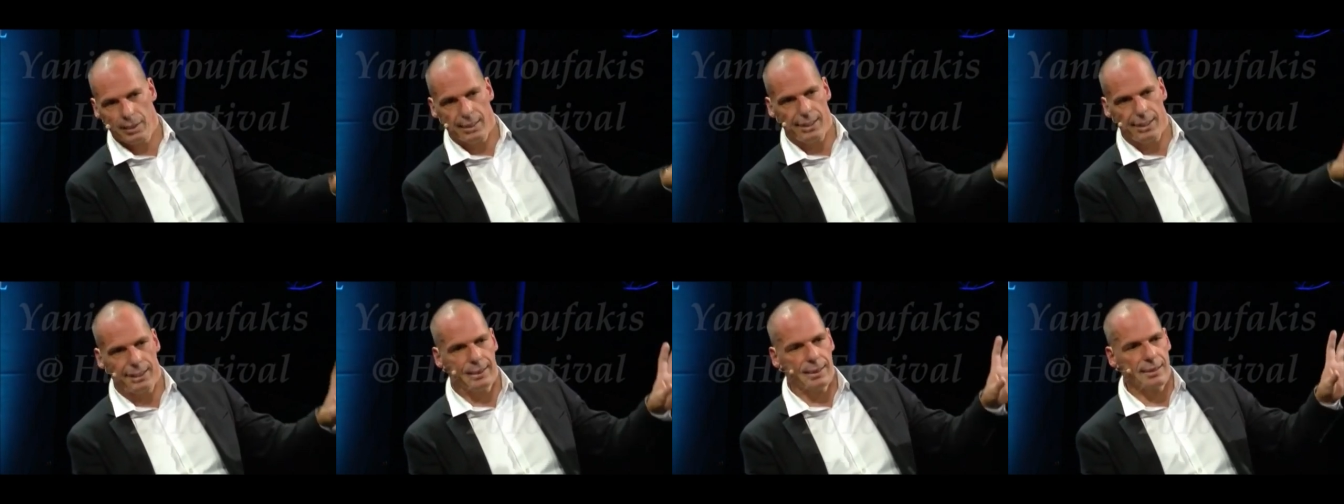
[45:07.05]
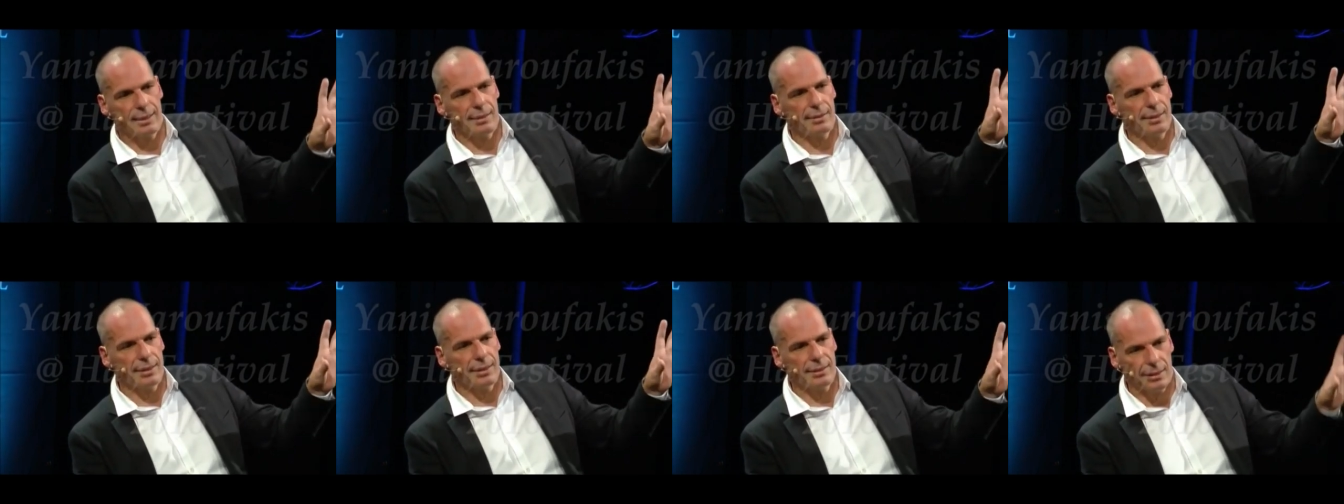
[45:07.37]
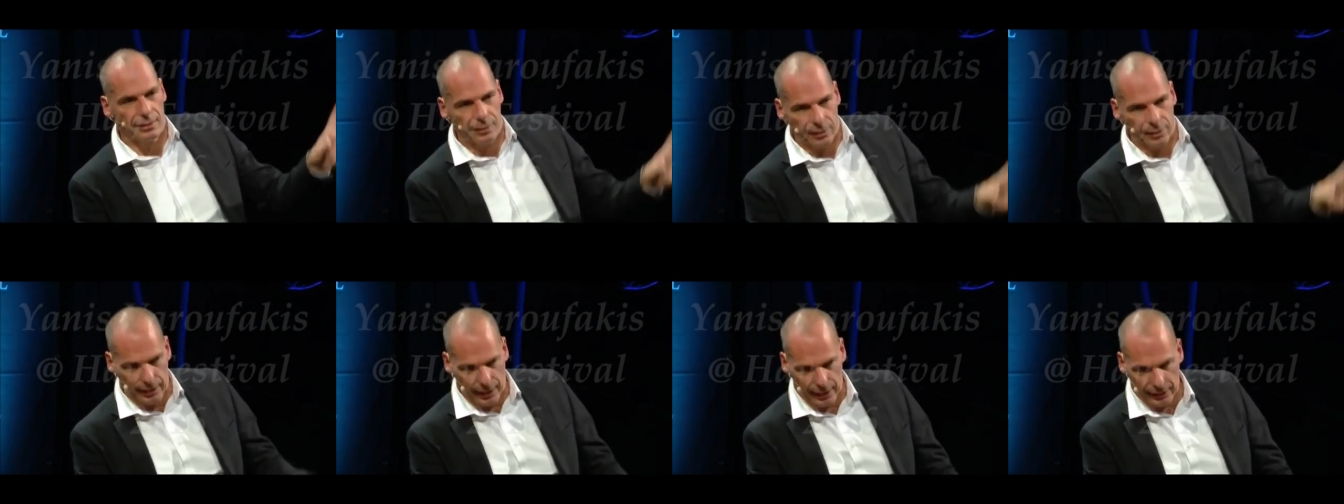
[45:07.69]
It is
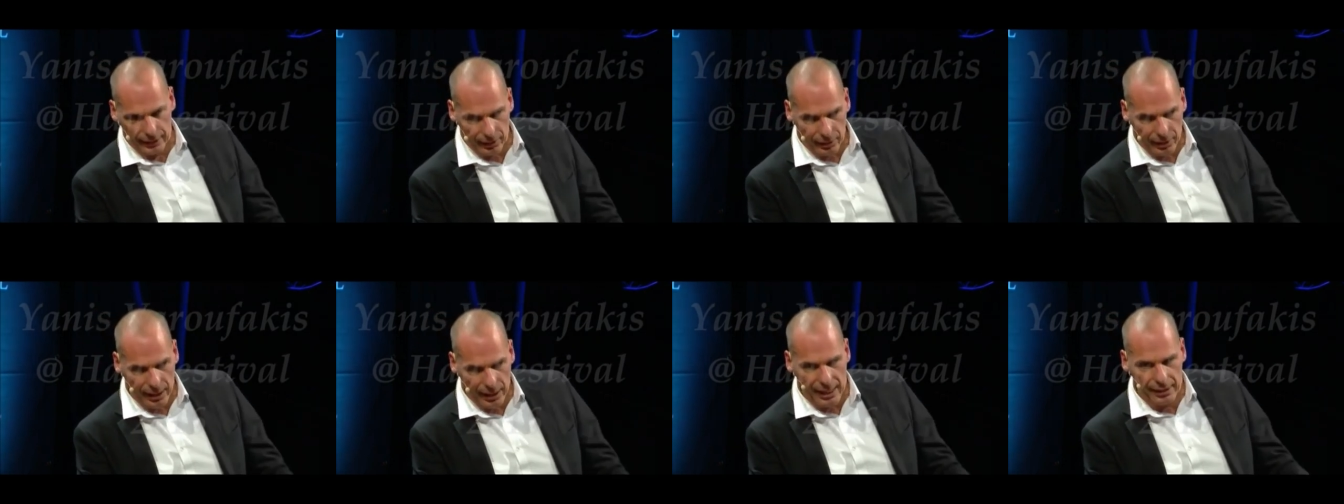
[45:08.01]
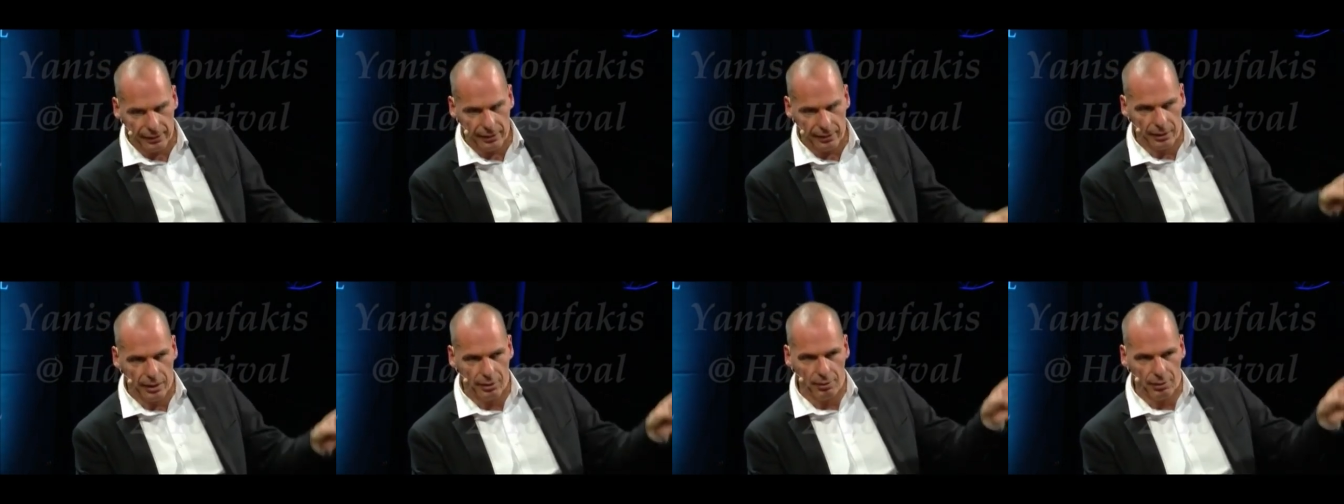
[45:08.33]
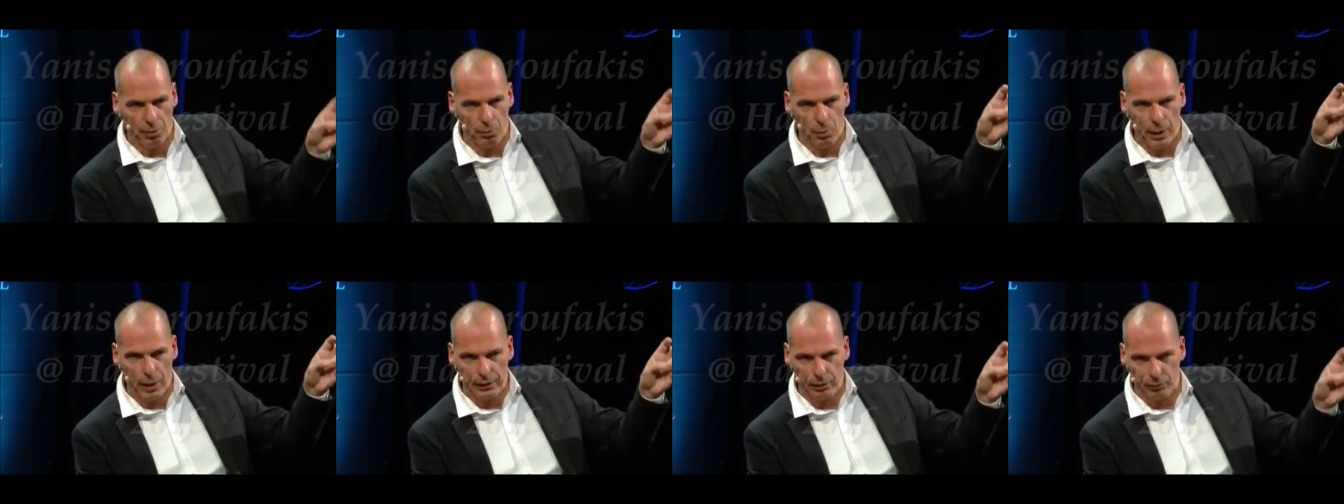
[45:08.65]
disintegrating under
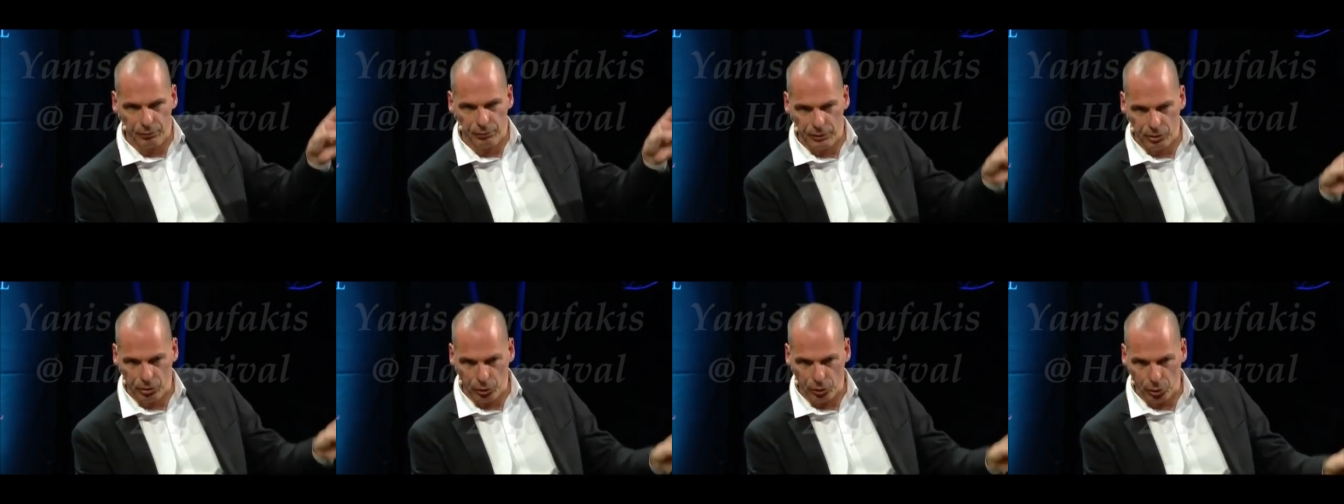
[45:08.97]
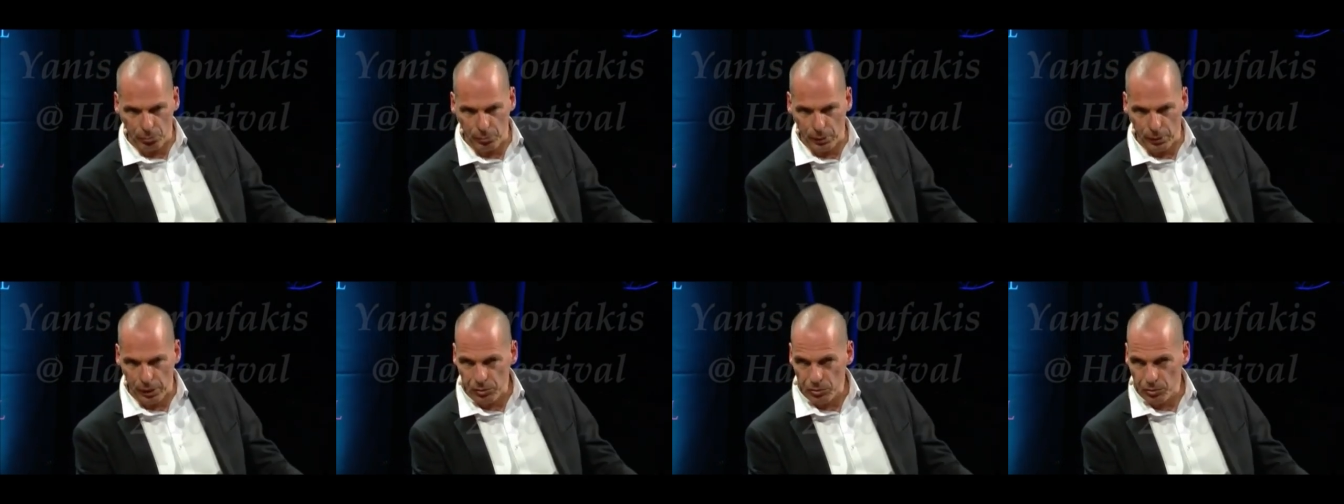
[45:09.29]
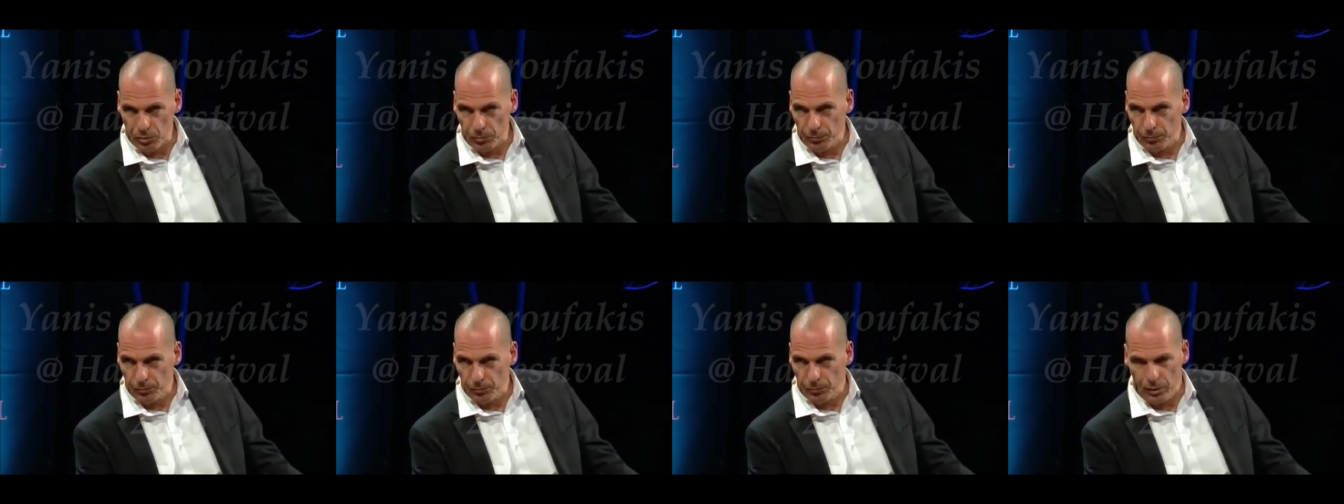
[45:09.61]
the weight of its
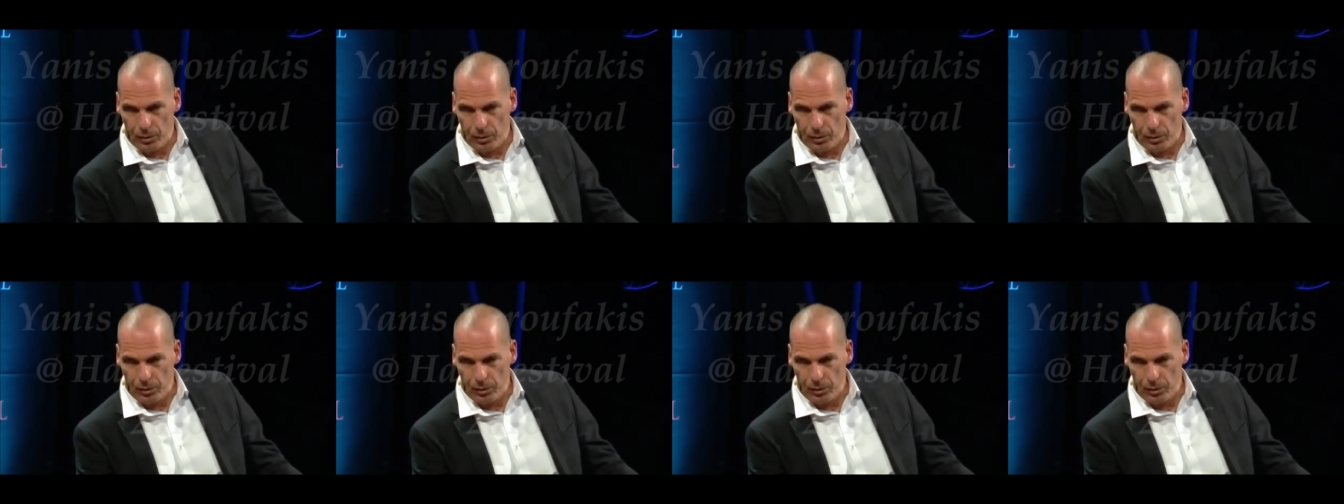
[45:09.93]
hubris.